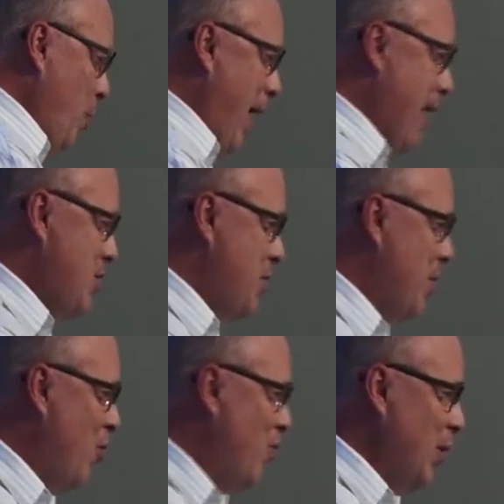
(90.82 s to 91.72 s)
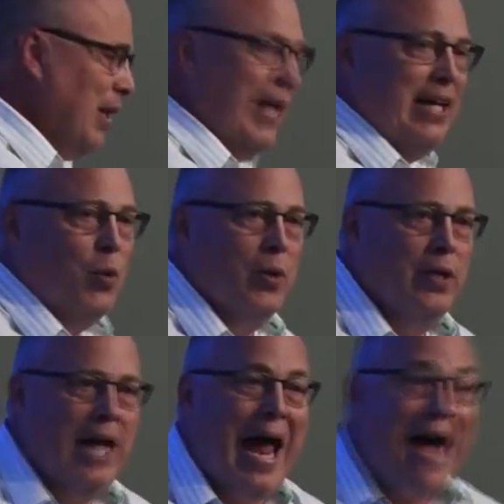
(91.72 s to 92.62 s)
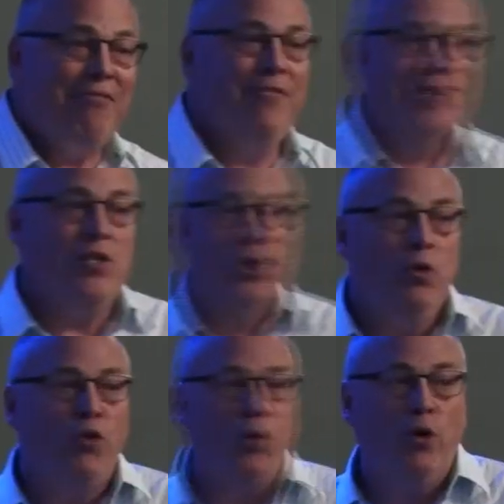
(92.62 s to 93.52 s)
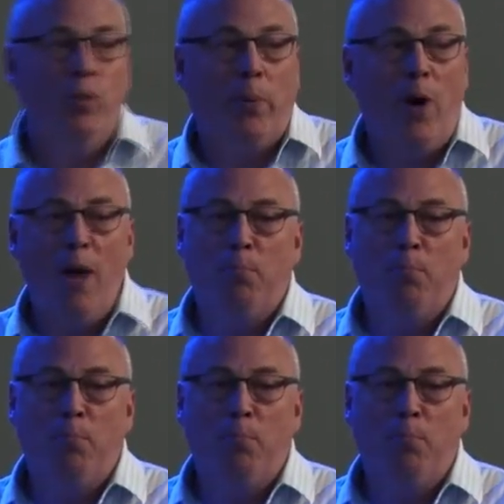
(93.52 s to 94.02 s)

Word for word: pastor over in Lakewood. Half of his youth group are on